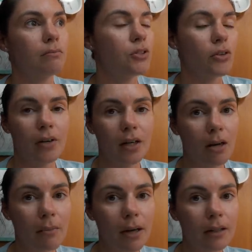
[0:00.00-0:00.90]
turn around and
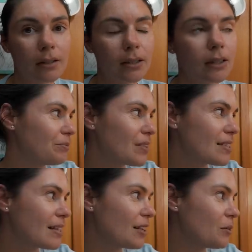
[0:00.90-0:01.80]
come back to
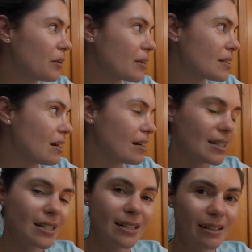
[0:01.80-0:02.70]
say that we're
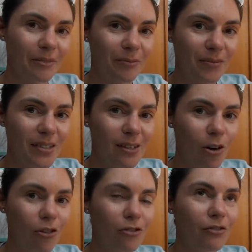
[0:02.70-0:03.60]
excited to set
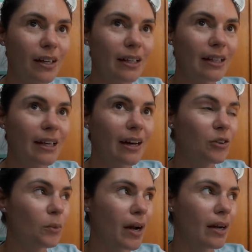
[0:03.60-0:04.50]
off and get
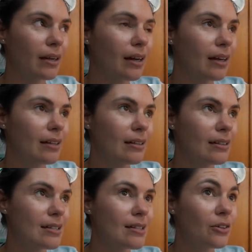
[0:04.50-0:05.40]
underway
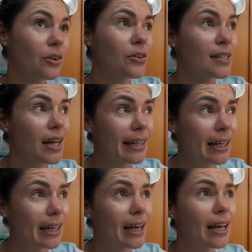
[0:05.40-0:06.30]
and go sailing
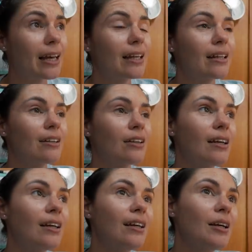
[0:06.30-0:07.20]
again and
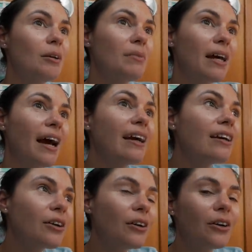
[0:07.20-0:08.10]
be at
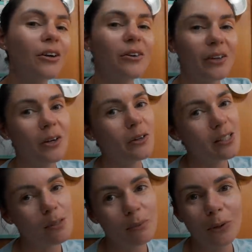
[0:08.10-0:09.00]
anchor and go
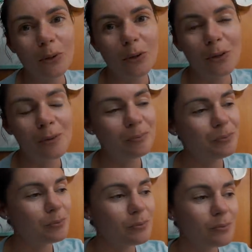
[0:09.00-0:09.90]
explore
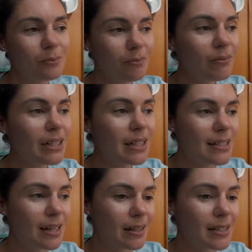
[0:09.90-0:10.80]

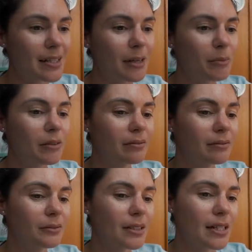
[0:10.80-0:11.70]
its an understatement.
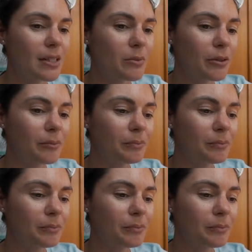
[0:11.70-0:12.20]
We're desperate.